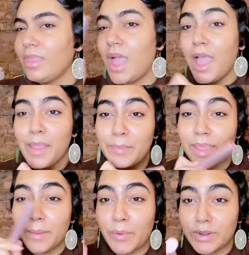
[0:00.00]
I'm
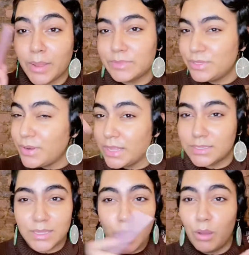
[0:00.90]
a part-time student,
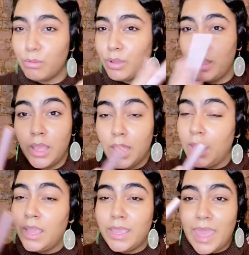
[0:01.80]
so
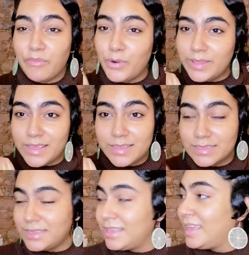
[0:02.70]
can't afford this.
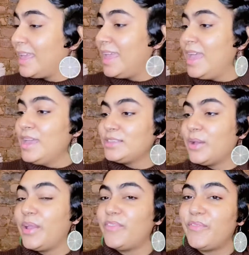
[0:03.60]
So
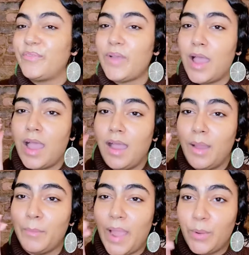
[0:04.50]
if
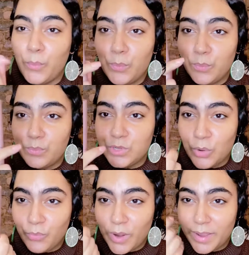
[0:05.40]
I
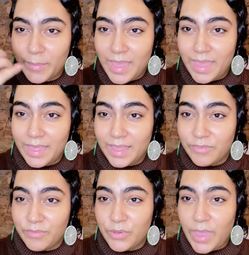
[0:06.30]
don't recommend,
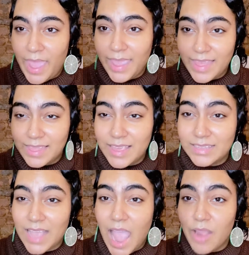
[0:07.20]
if you can't get
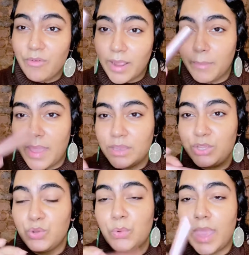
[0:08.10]
this, I recommend
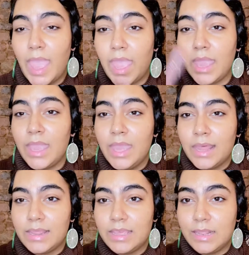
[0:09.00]
you get
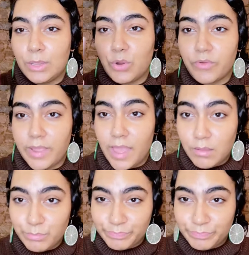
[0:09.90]
the L'Oreal